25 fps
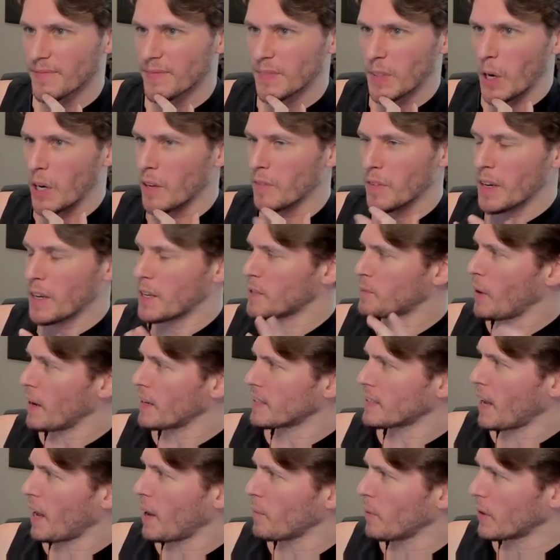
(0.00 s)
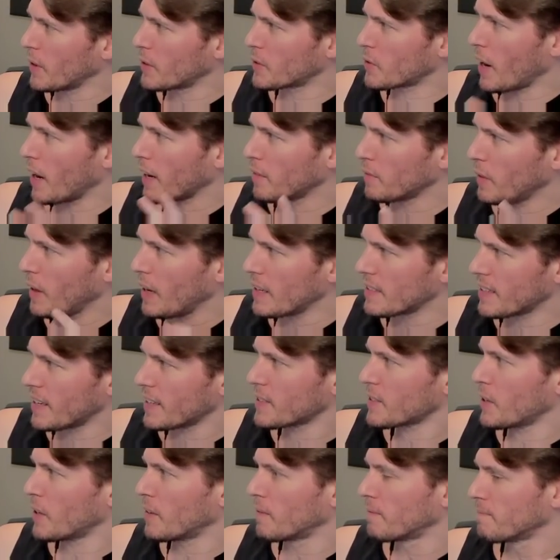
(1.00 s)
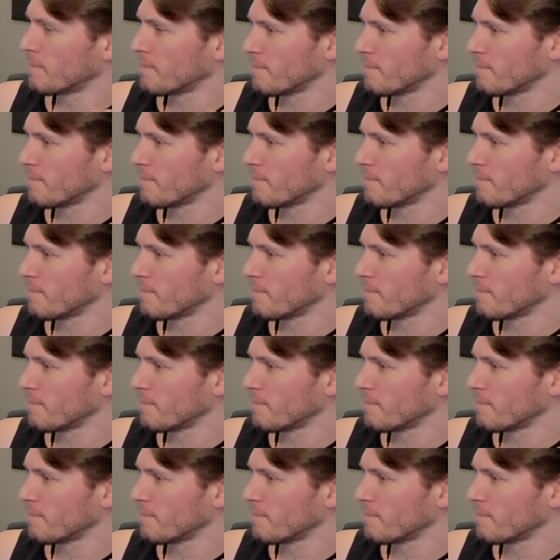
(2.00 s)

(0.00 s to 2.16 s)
Don't even need to spend time on it. Dragonfly Zester.